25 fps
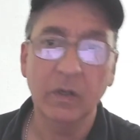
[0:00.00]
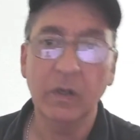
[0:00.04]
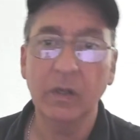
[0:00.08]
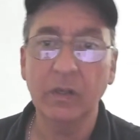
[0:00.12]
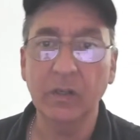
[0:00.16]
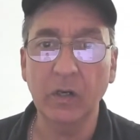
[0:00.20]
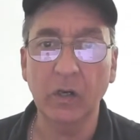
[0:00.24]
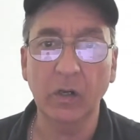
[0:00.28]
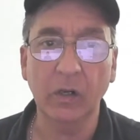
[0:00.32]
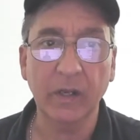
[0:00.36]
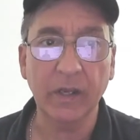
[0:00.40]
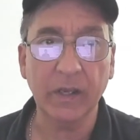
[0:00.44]

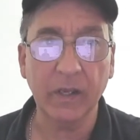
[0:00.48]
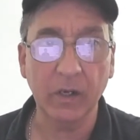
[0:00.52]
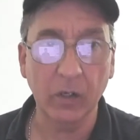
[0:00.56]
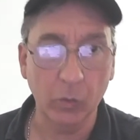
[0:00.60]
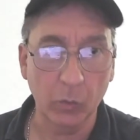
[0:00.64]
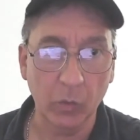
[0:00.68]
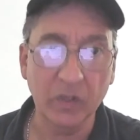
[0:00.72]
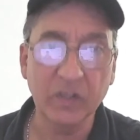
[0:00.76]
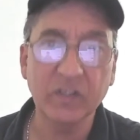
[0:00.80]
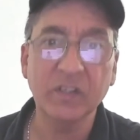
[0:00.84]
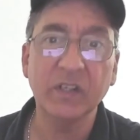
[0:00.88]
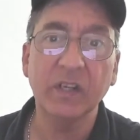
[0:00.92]
You know, like in other
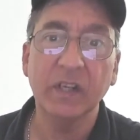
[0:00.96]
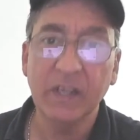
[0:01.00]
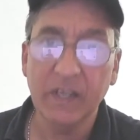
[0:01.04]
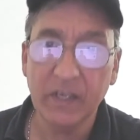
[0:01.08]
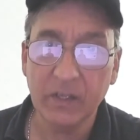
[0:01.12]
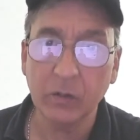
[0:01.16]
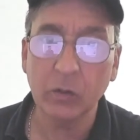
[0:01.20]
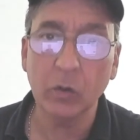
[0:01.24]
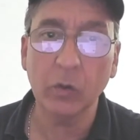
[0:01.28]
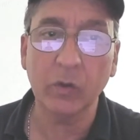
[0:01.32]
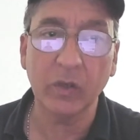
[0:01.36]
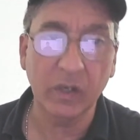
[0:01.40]
words, he
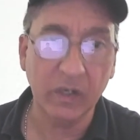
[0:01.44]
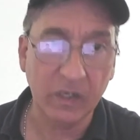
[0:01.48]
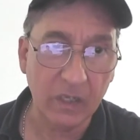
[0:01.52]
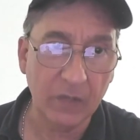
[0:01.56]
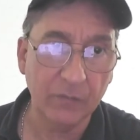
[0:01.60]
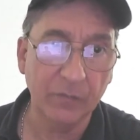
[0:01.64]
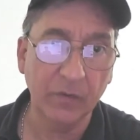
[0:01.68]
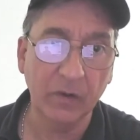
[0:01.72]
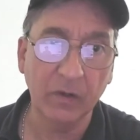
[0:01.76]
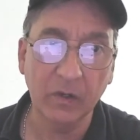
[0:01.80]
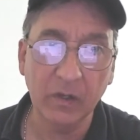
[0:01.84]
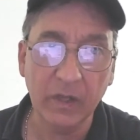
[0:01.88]
took it
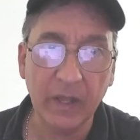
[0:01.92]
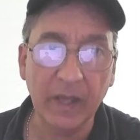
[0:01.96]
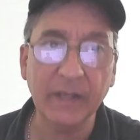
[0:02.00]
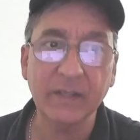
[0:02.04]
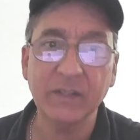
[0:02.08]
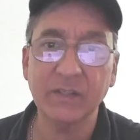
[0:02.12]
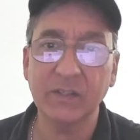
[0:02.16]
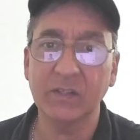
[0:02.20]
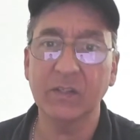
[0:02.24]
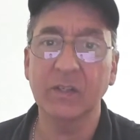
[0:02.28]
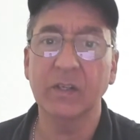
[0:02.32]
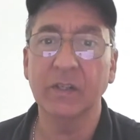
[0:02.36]
even
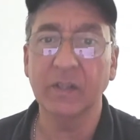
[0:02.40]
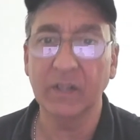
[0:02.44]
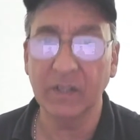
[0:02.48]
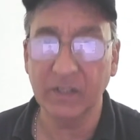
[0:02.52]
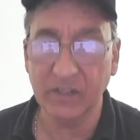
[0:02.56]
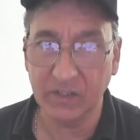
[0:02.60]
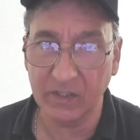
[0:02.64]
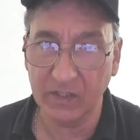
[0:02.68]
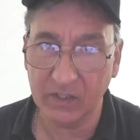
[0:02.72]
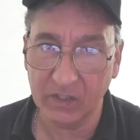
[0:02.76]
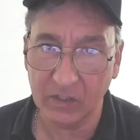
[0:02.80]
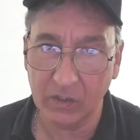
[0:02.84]
less than
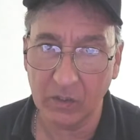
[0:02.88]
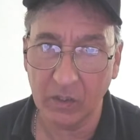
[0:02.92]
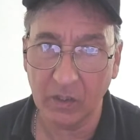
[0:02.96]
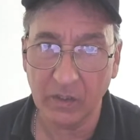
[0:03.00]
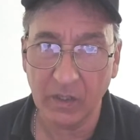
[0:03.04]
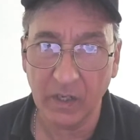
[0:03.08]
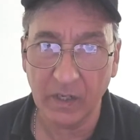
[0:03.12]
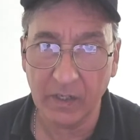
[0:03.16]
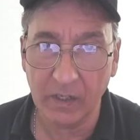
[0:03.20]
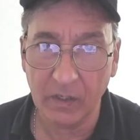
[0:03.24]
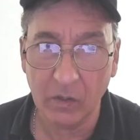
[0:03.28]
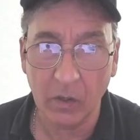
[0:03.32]
sixty-nine
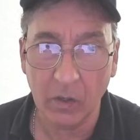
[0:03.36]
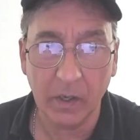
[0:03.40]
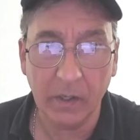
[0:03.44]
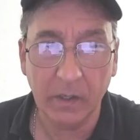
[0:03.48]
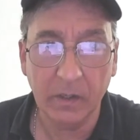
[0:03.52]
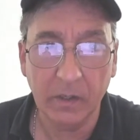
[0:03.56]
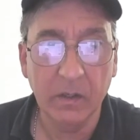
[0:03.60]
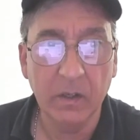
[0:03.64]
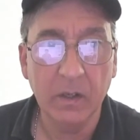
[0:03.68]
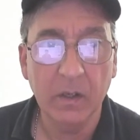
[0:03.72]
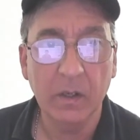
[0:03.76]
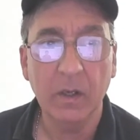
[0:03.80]
ninety-nine.